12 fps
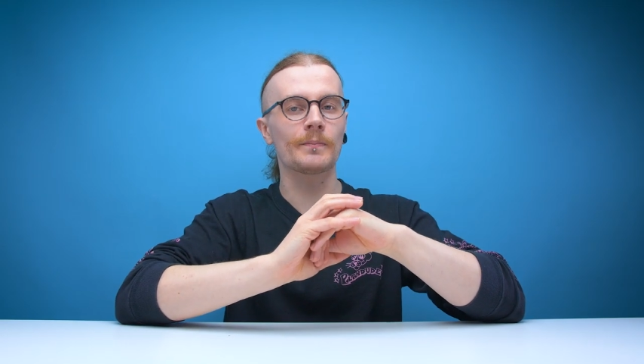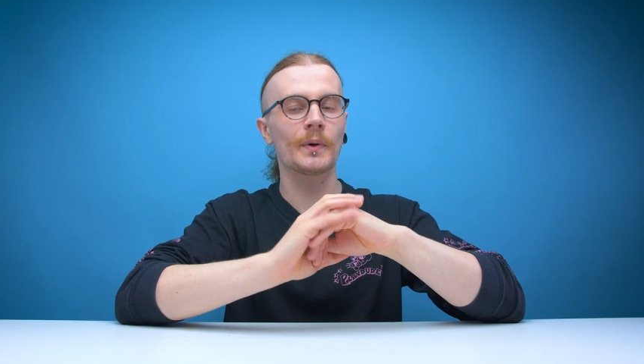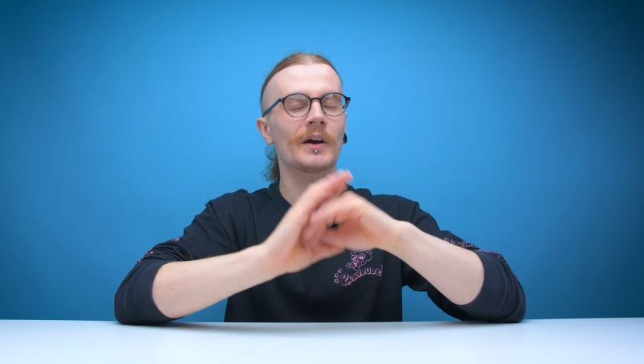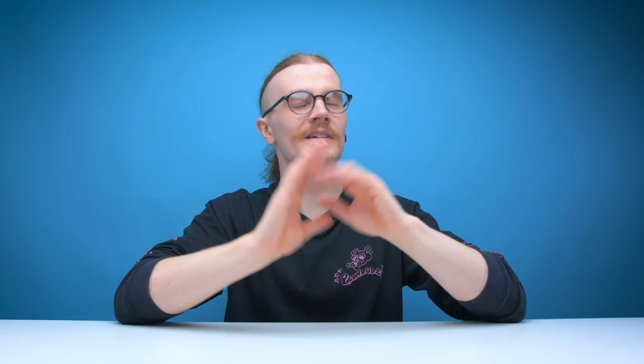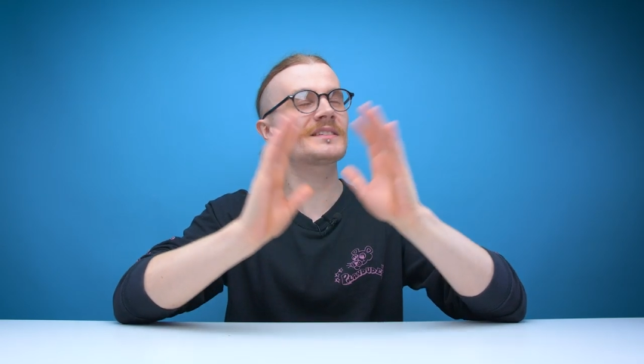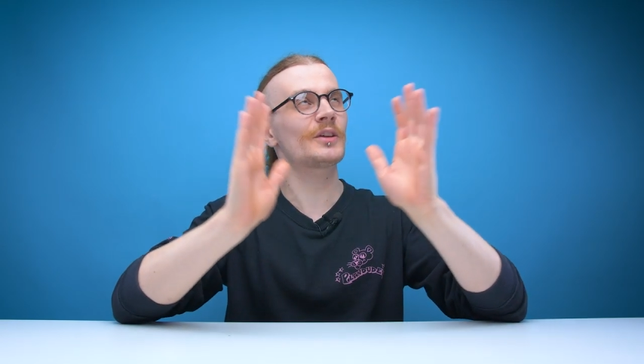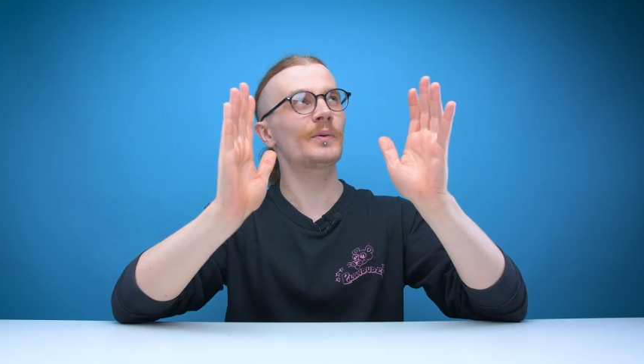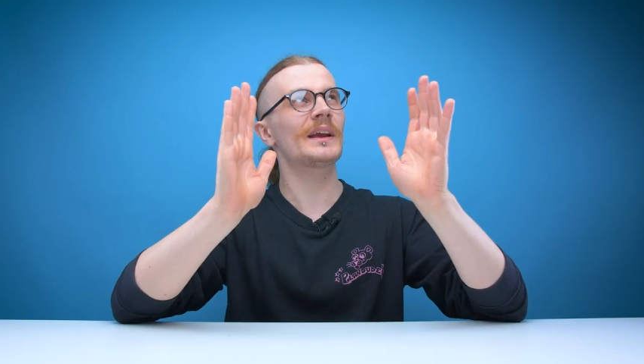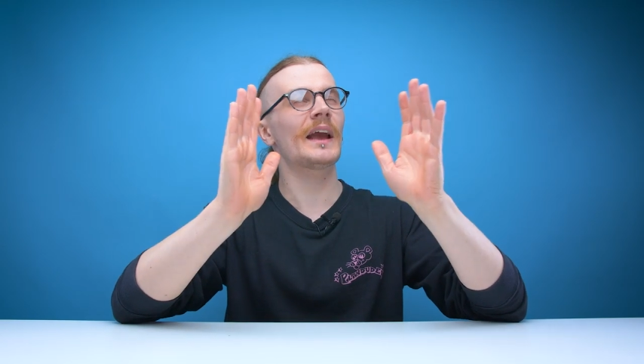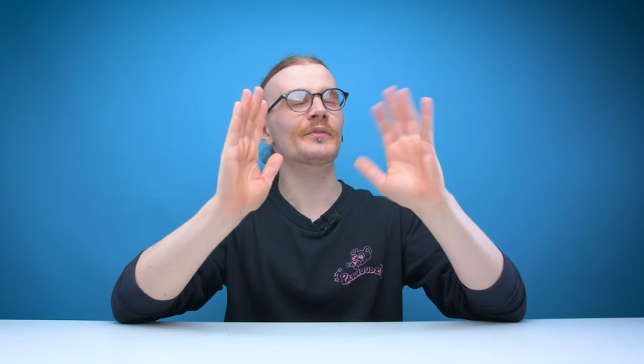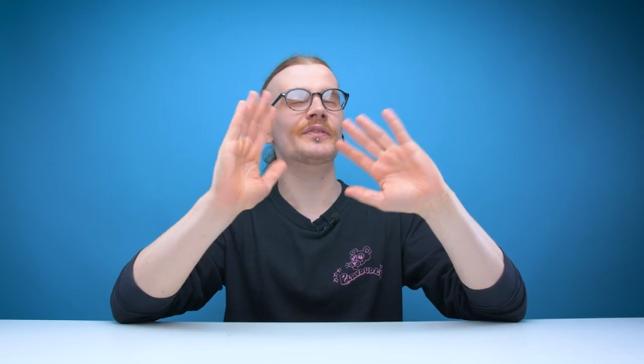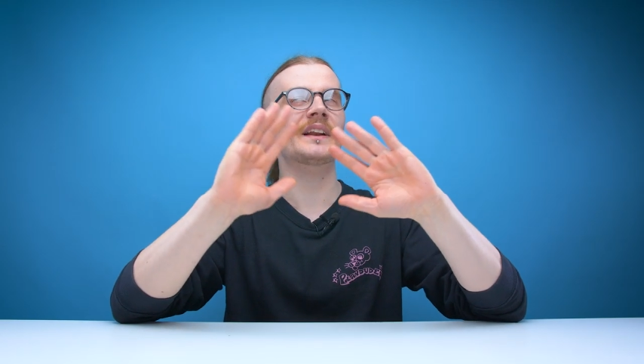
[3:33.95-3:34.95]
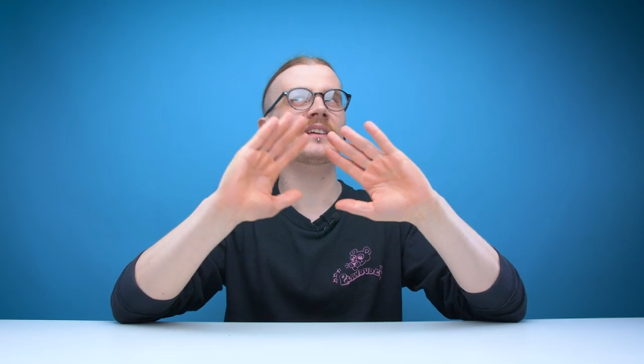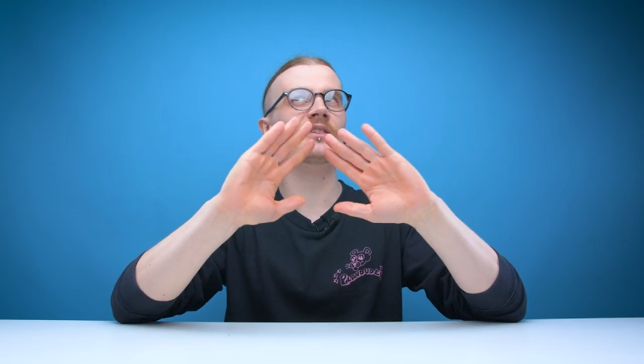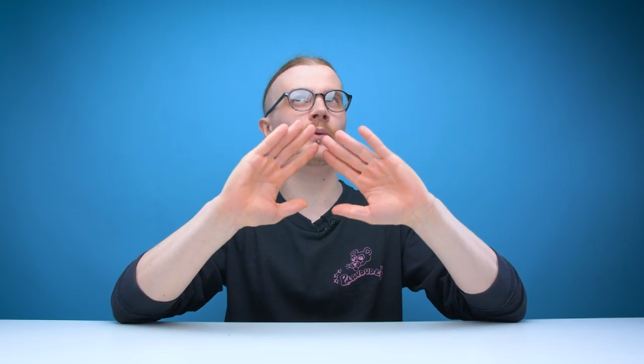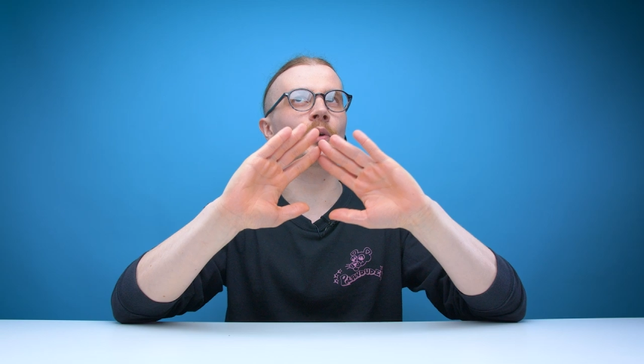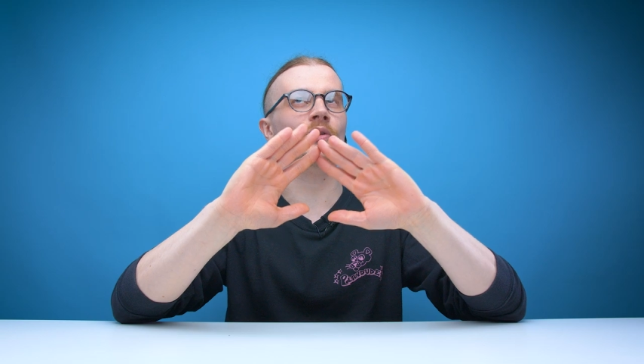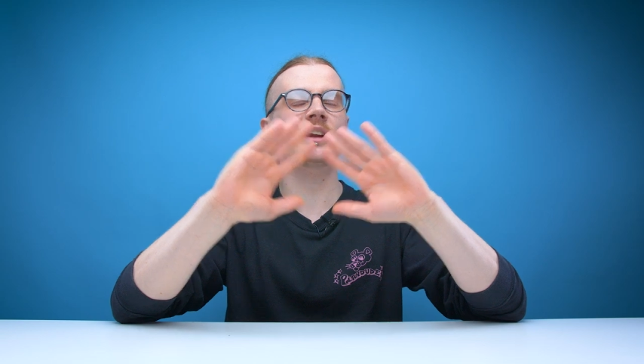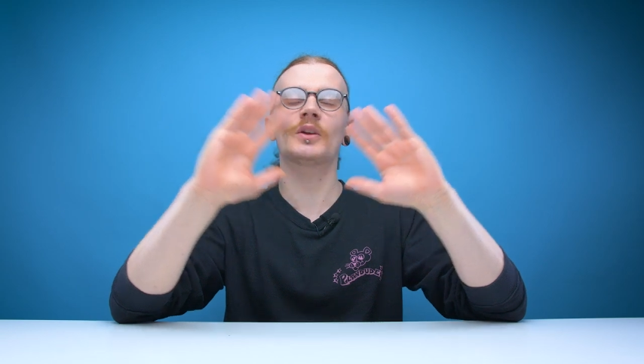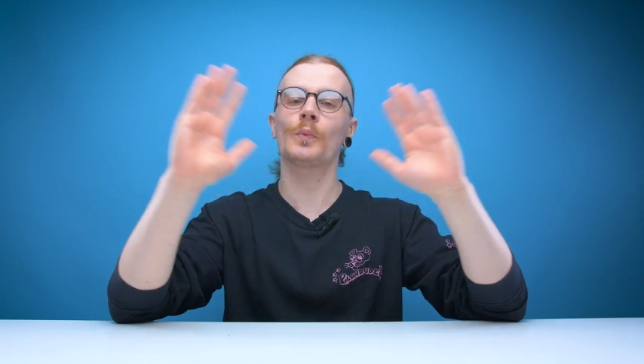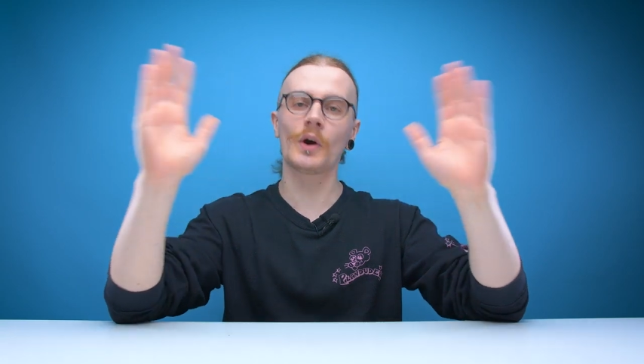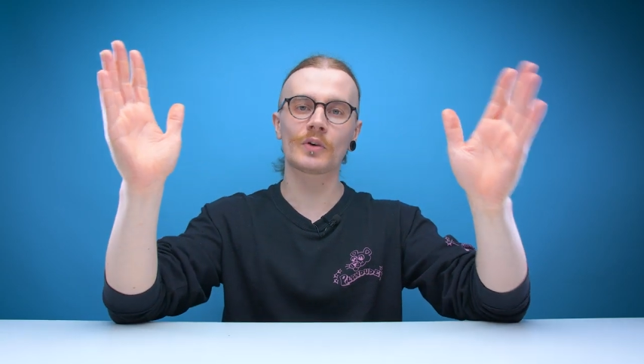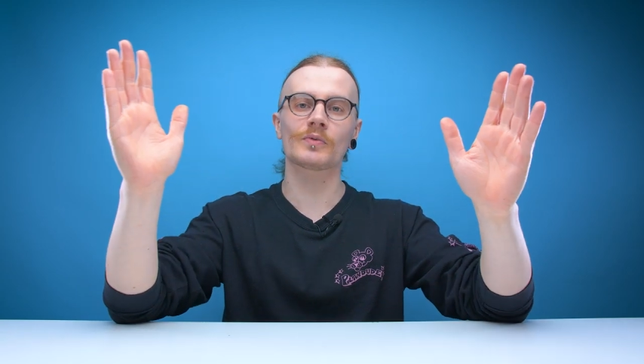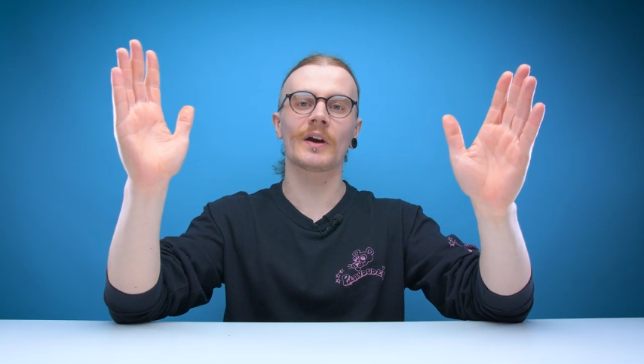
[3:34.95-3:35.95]
but considering everything that's going on in the
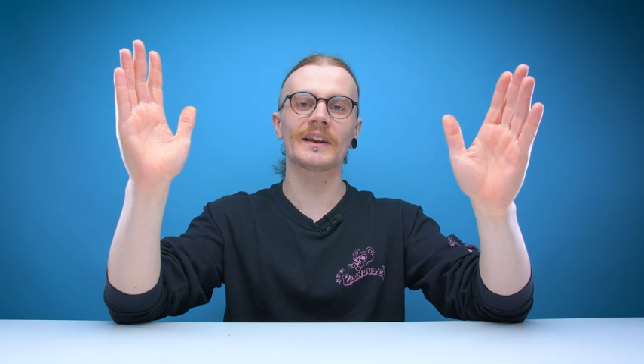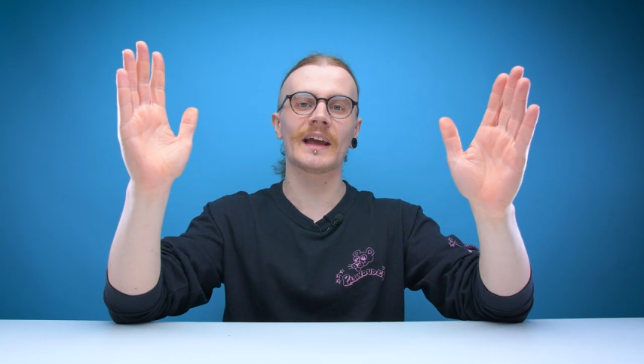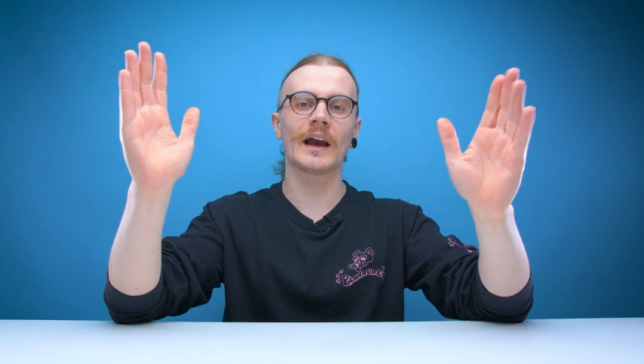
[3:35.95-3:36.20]
world right